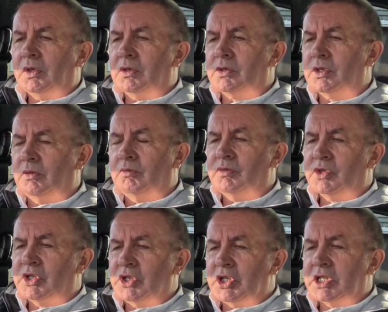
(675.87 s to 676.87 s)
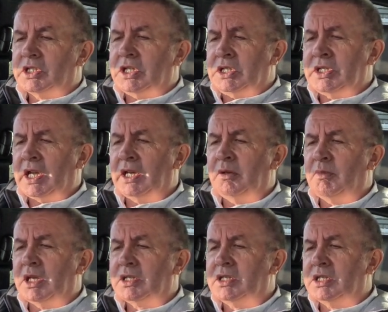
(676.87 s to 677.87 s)
Some suggested daily
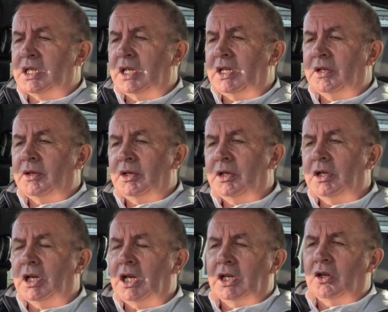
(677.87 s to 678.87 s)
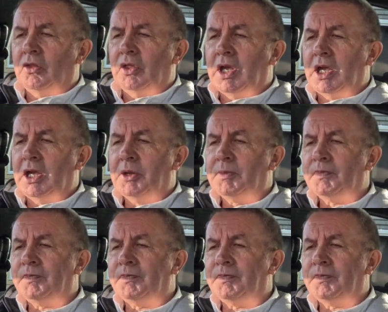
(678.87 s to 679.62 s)
mixes here. Click on there.